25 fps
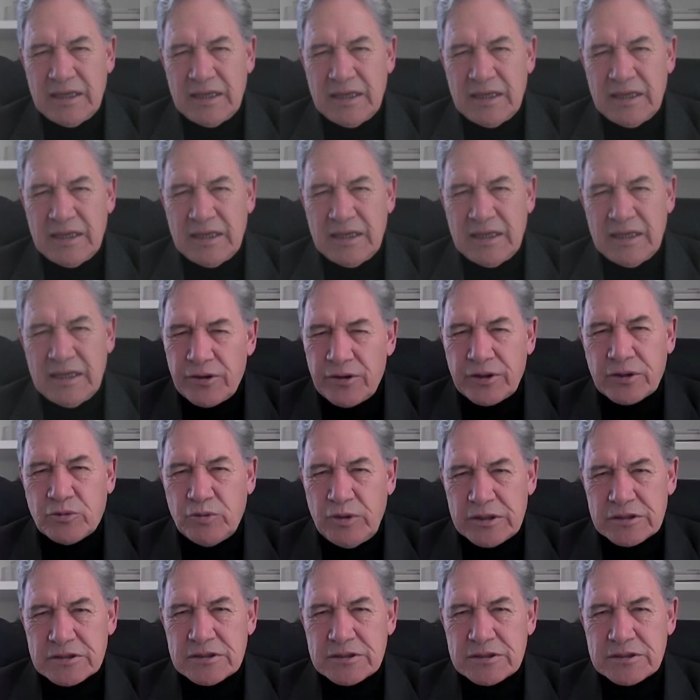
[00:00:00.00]
There's a lot
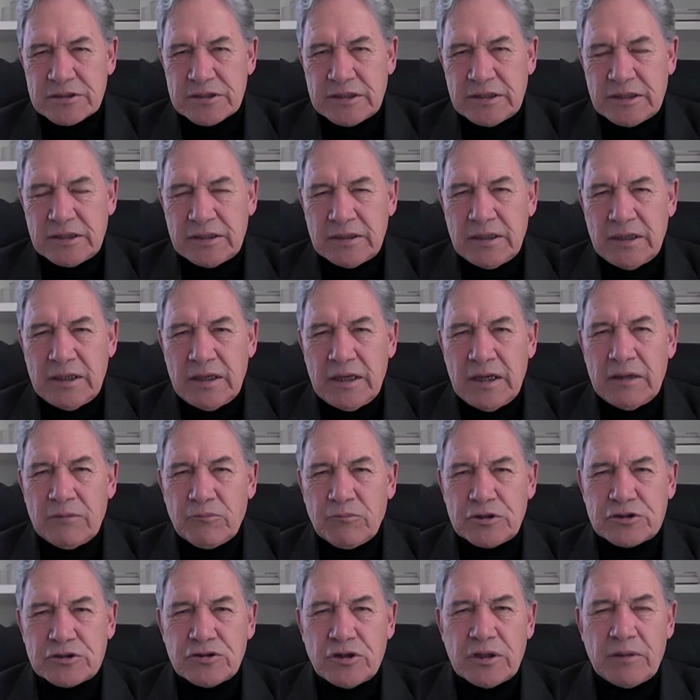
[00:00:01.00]
of questions here,
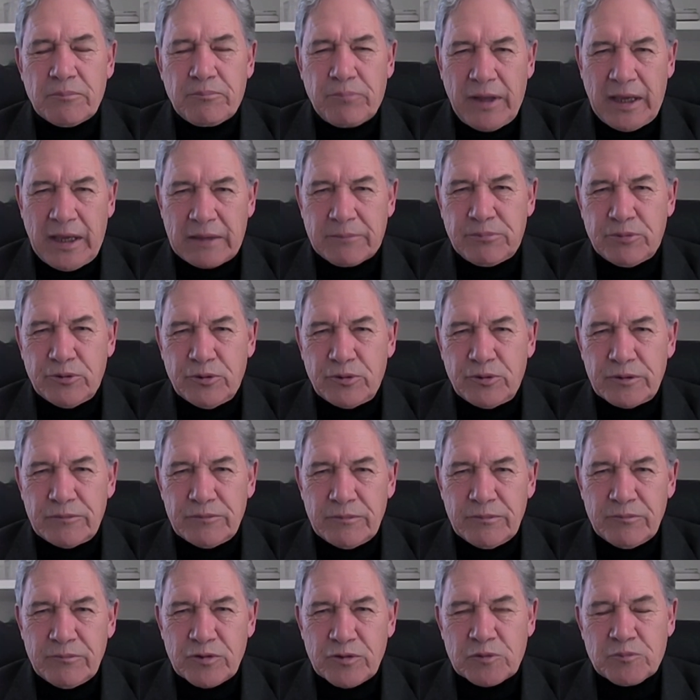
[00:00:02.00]
which on a
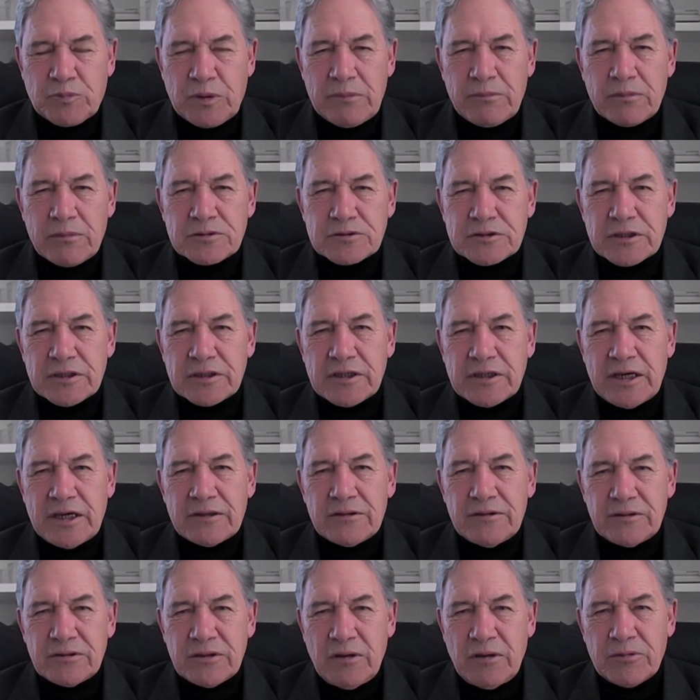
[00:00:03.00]
blackboard, with people sitting
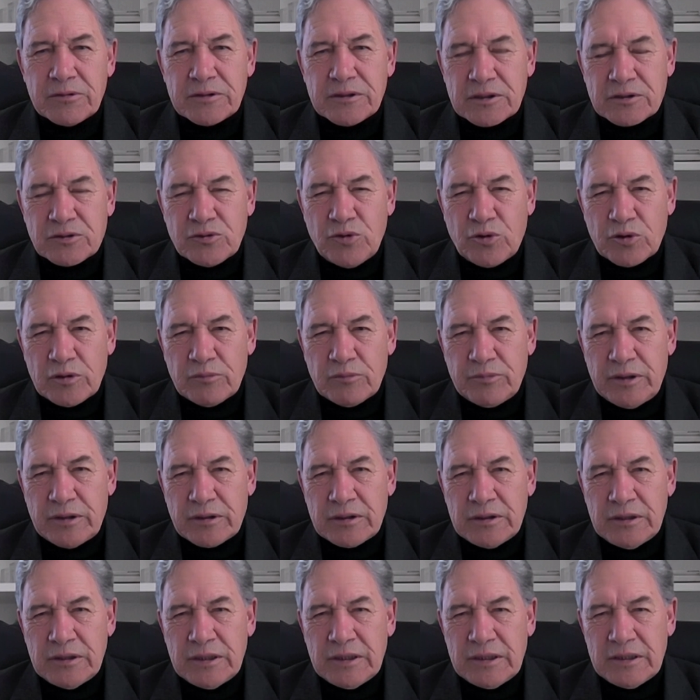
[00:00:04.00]
down who know what they're talking
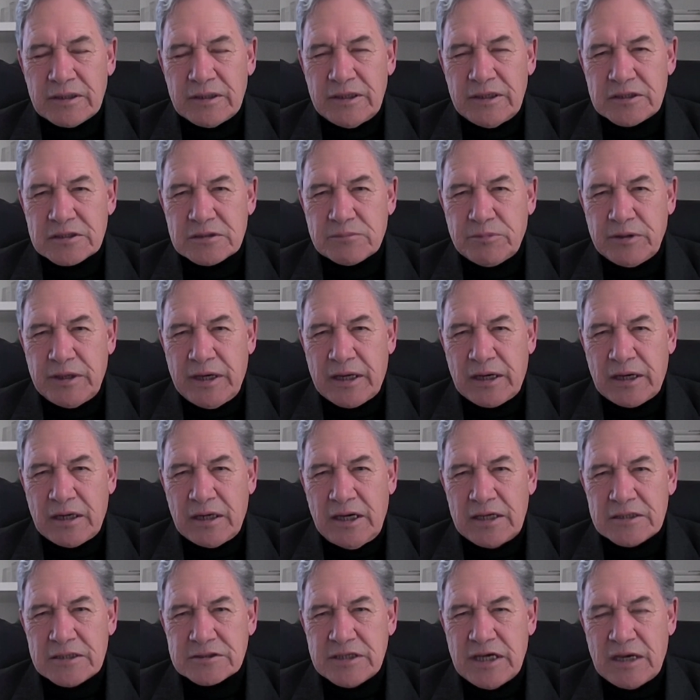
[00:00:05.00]
about, needs to be
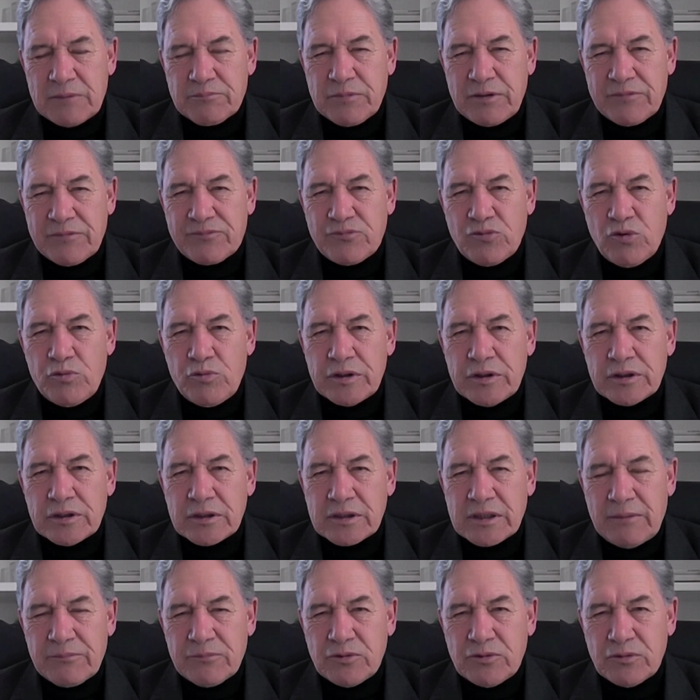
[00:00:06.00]
analysed out before we
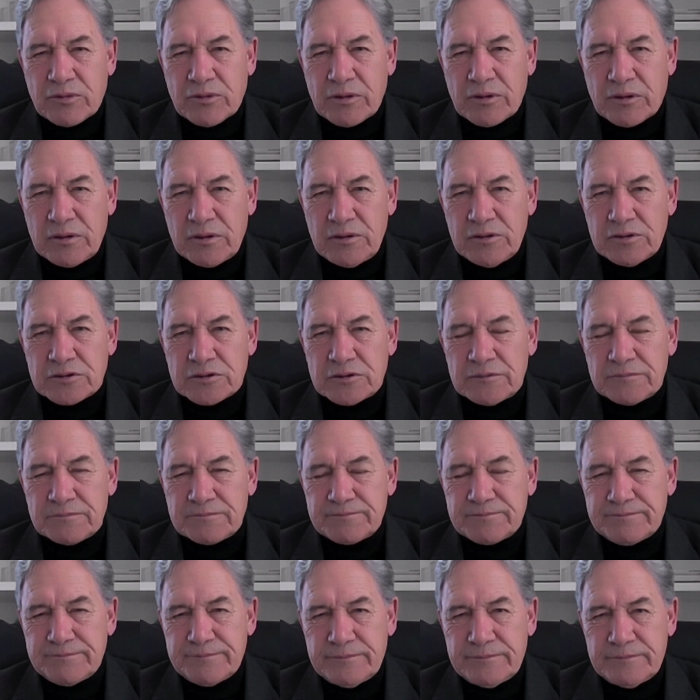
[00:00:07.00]
can come to a
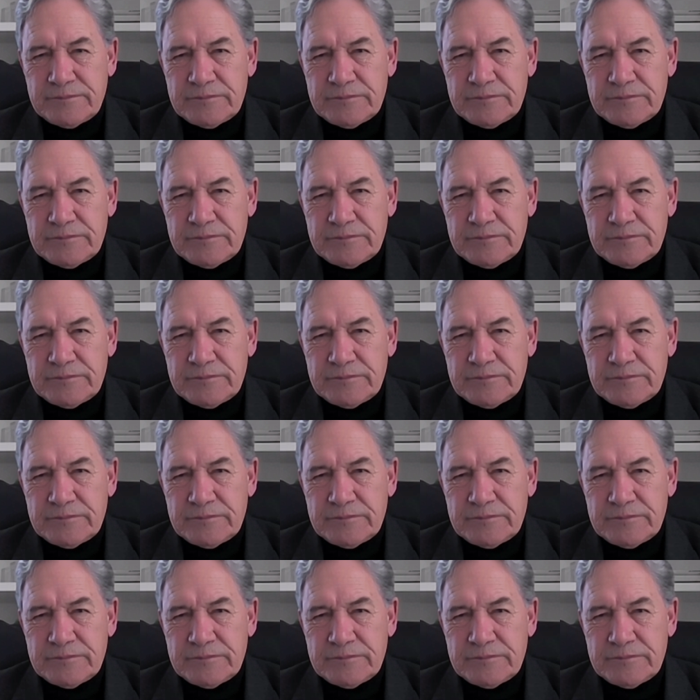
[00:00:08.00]
conclusion.